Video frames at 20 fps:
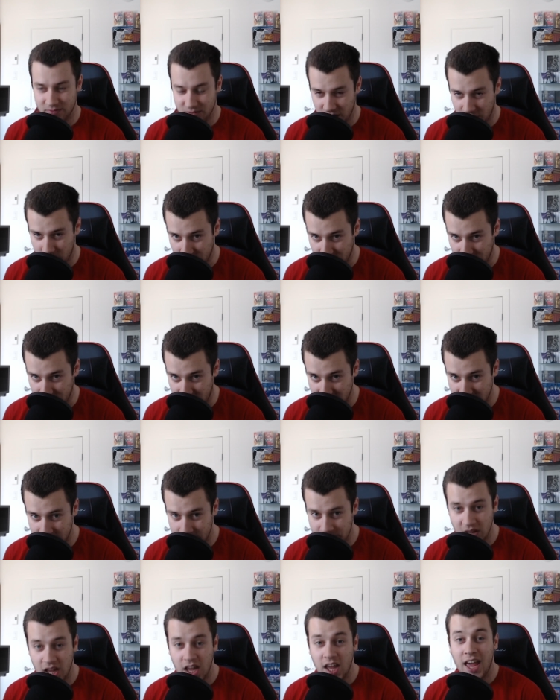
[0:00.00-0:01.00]
Or not.
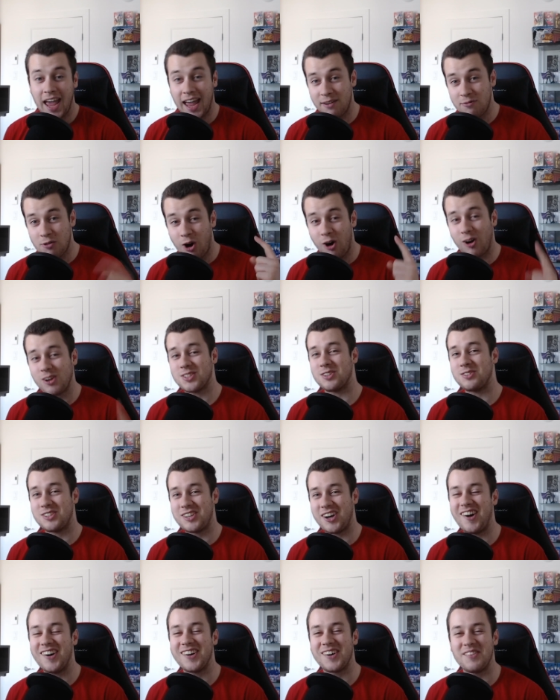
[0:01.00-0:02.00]
And we'll also
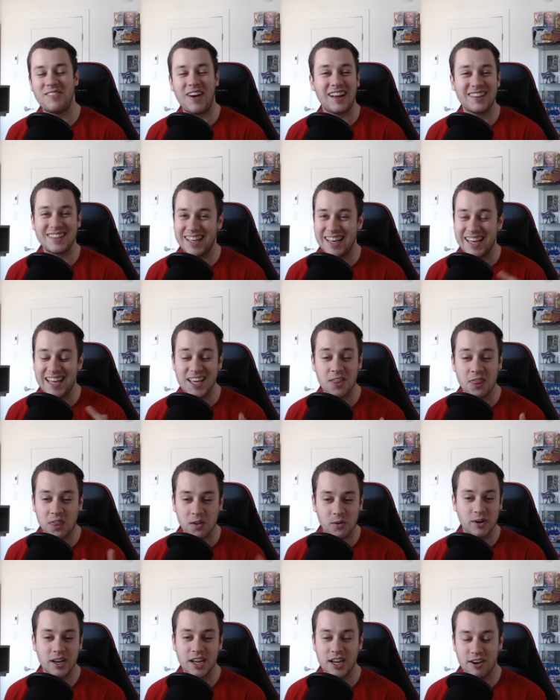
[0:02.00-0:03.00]
talk about E
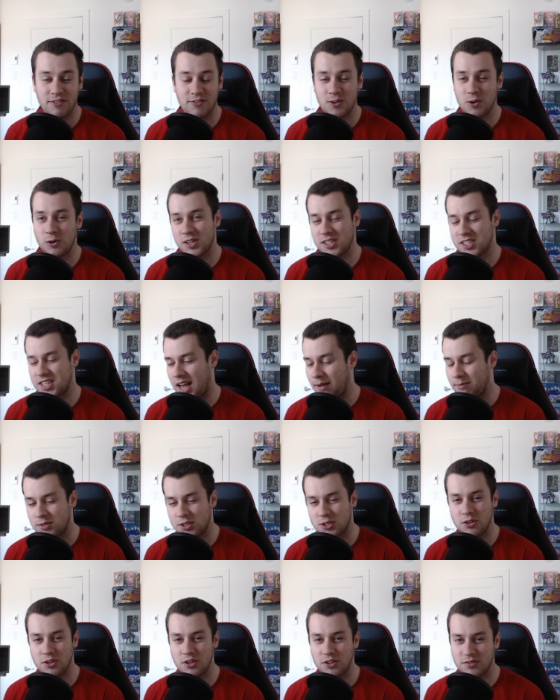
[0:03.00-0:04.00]
three, of course. I'm
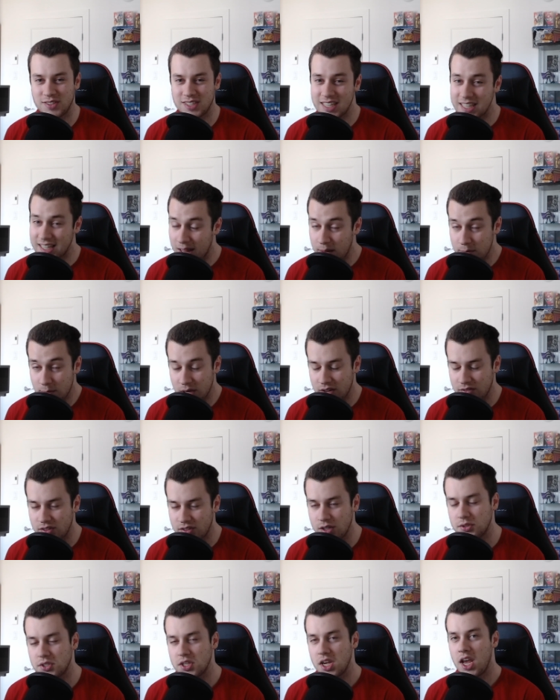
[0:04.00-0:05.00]
sure you've seen that bit of
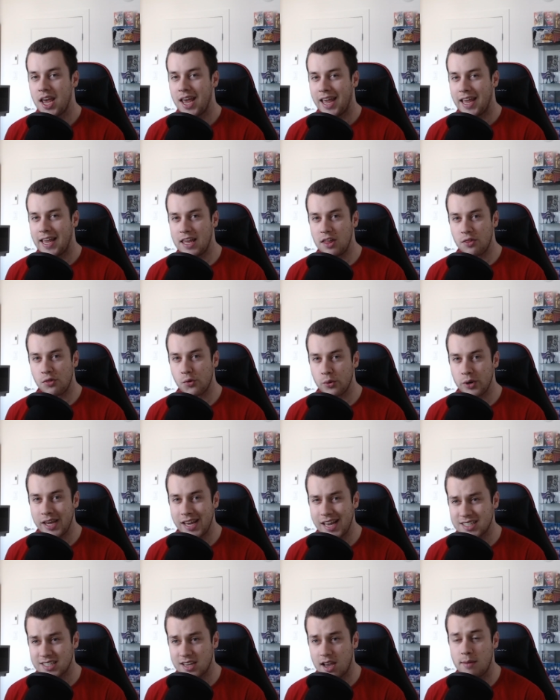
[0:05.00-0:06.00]
news. E three
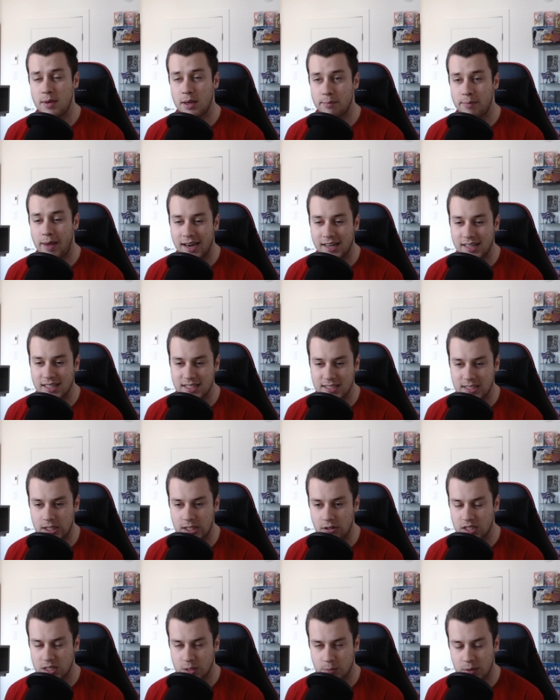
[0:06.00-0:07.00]
is coming back this year.
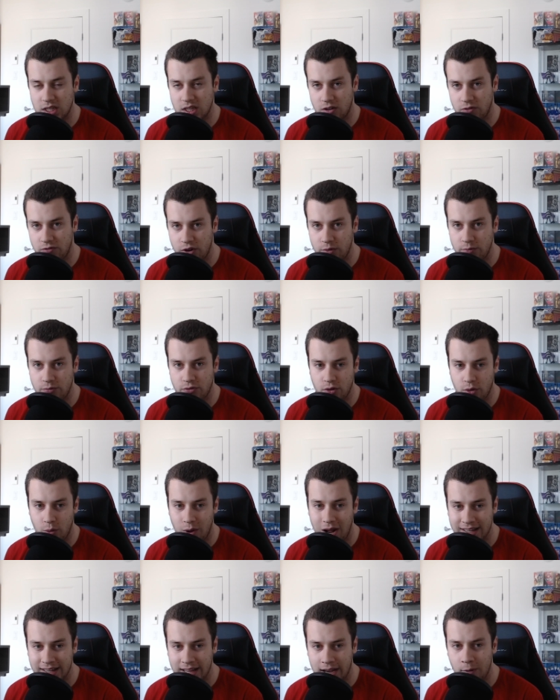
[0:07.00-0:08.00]
That's been confirmed for a
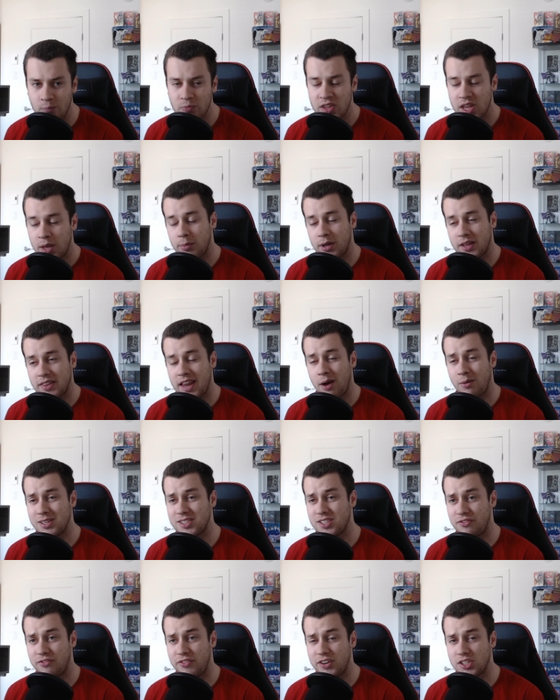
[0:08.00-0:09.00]
while now, but now it's
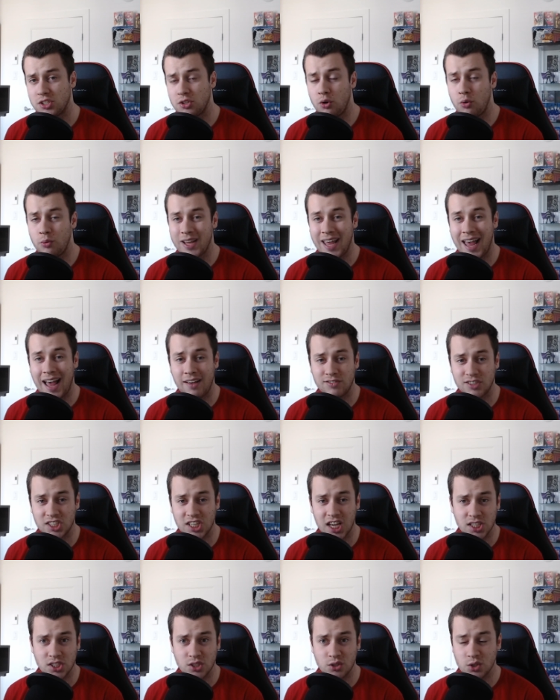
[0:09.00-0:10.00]
official. We have
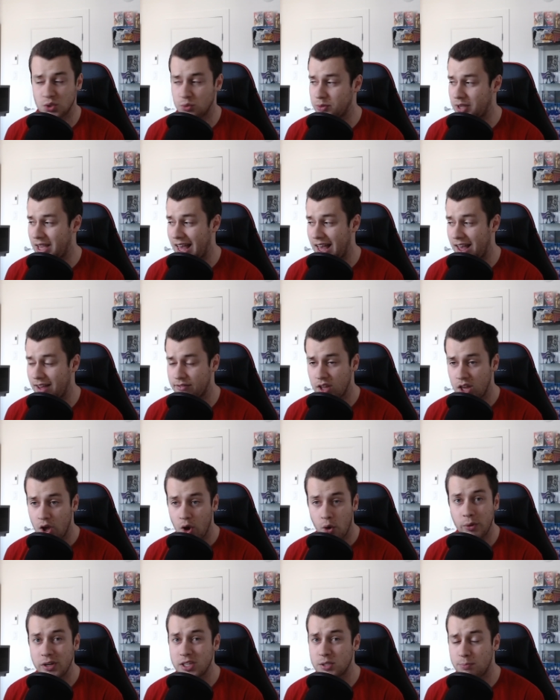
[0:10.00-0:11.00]
schedules, we have
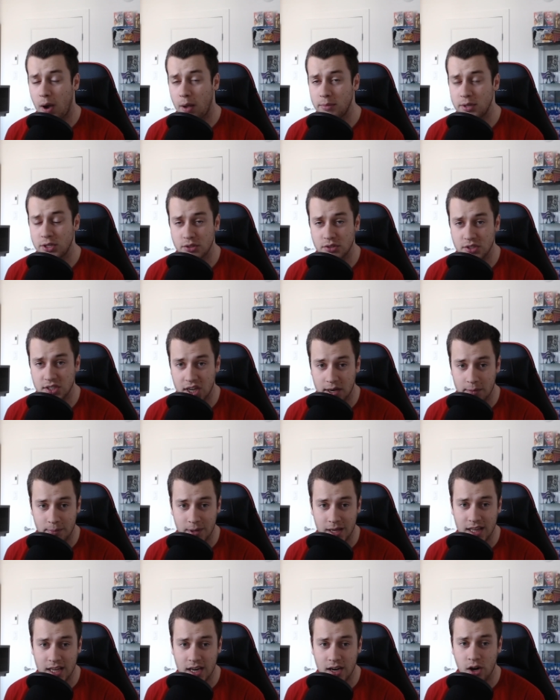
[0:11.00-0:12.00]
which publisher is going to be
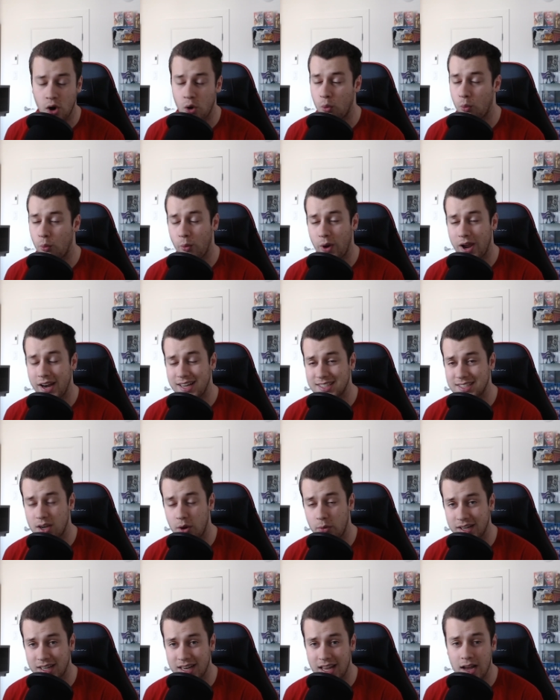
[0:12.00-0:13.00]
there, when it's
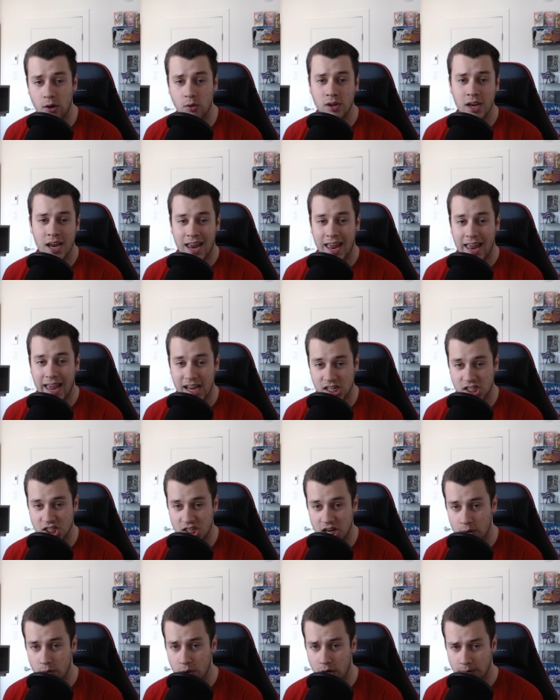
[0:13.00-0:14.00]
going down, et
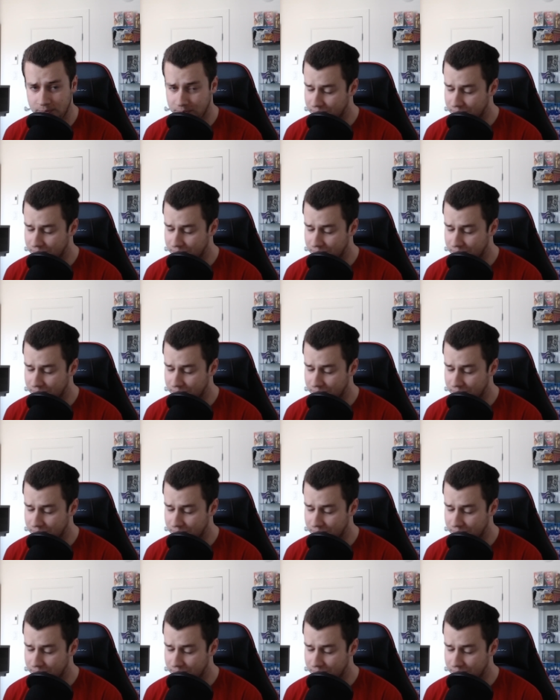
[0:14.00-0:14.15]
cetera.